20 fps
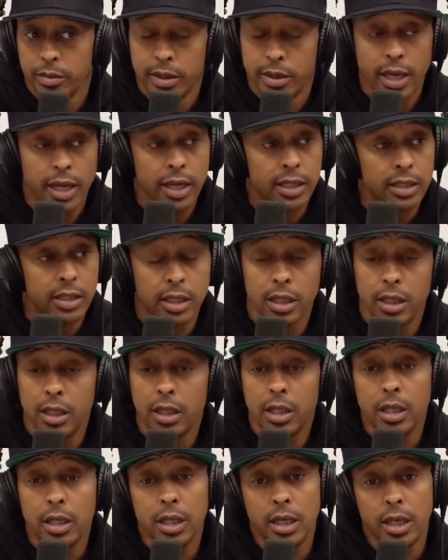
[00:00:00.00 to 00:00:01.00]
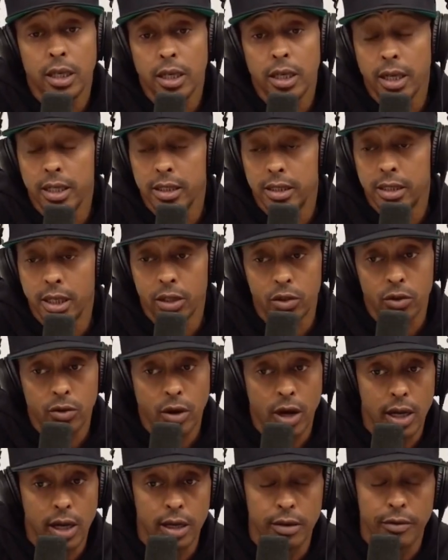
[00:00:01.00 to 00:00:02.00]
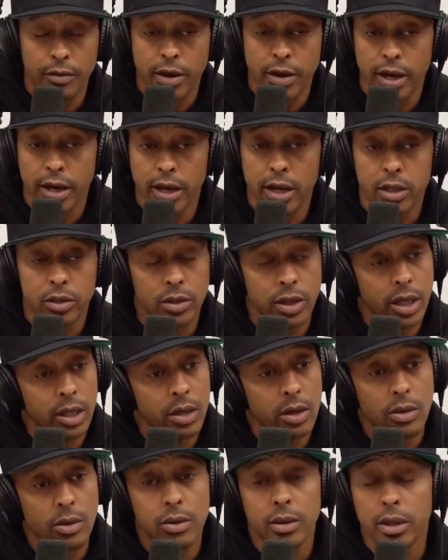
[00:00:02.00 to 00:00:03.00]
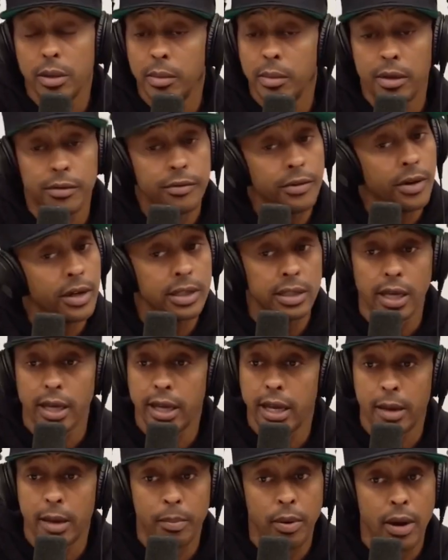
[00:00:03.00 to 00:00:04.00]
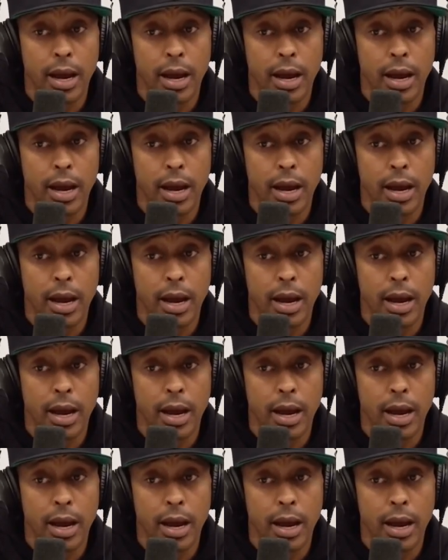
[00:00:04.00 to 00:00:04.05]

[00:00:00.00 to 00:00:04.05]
niggas in the hood and niggas that's struggling financially ain't the only motherfuckers that got